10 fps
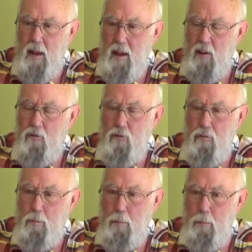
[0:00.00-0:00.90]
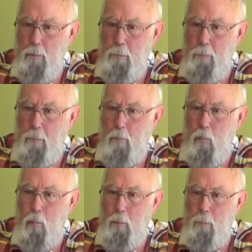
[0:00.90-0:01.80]
It's
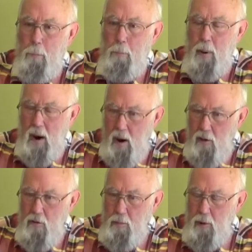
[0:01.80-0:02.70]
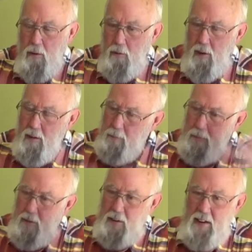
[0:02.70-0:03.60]
possible. Well, I'm
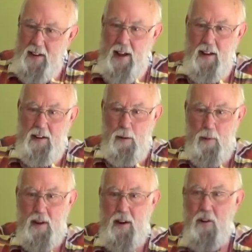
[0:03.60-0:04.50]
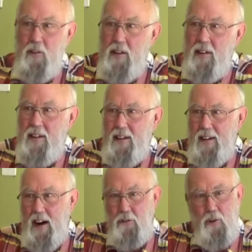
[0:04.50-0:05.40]
going to get academic here, and
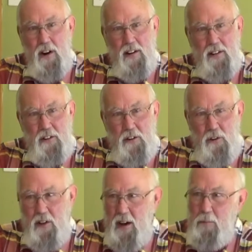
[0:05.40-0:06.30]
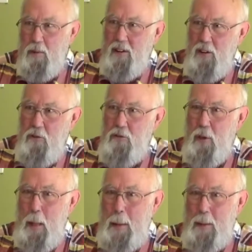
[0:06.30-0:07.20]
I try not to do that because...